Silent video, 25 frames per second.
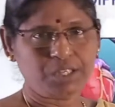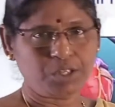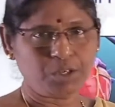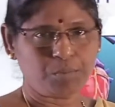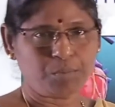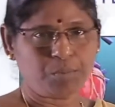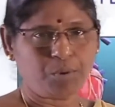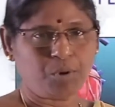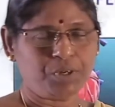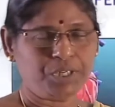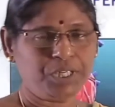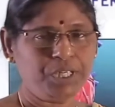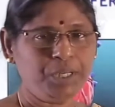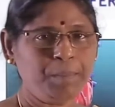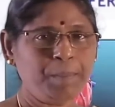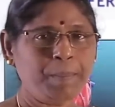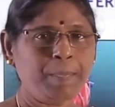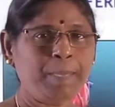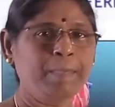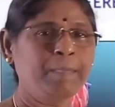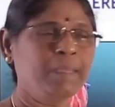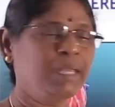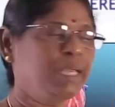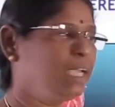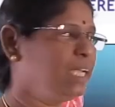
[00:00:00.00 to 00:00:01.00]
your body,
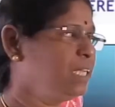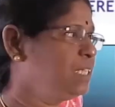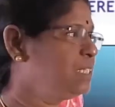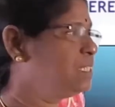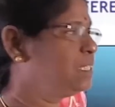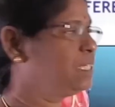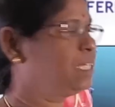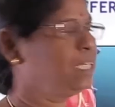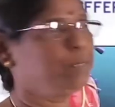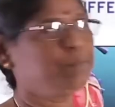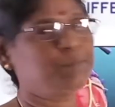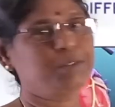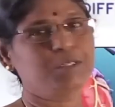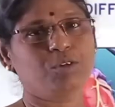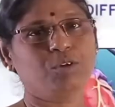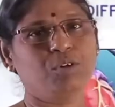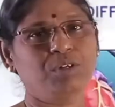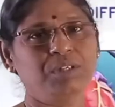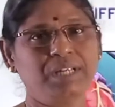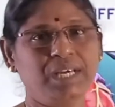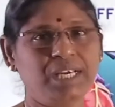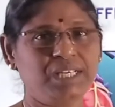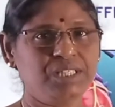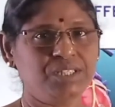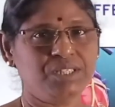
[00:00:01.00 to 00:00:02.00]
it keeps
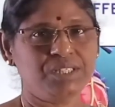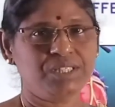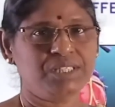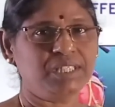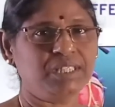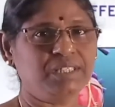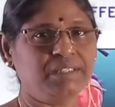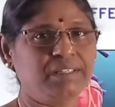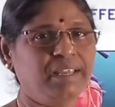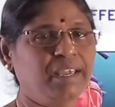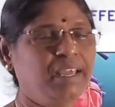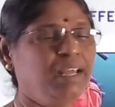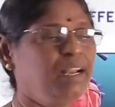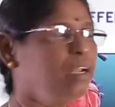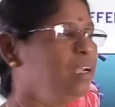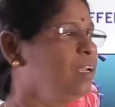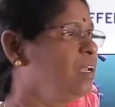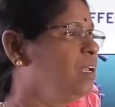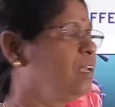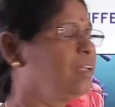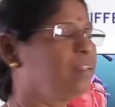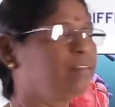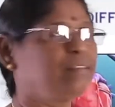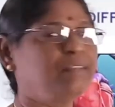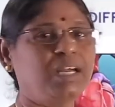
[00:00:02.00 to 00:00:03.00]
on digesting there.
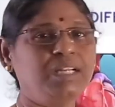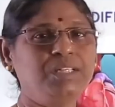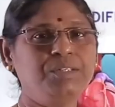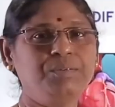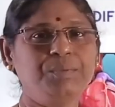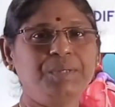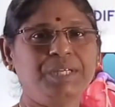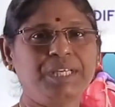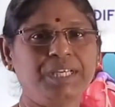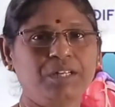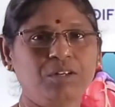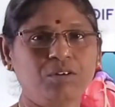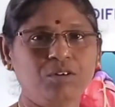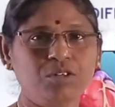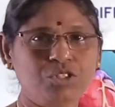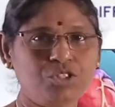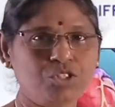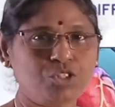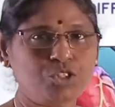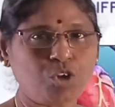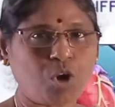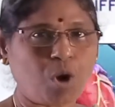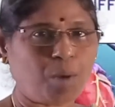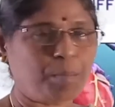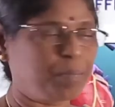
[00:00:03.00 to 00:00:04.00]
That we cannot
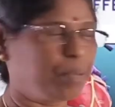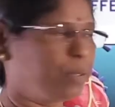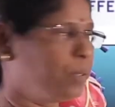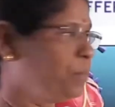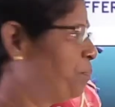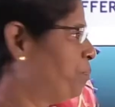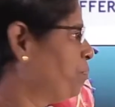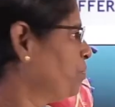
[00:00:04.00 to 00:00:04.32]
stop.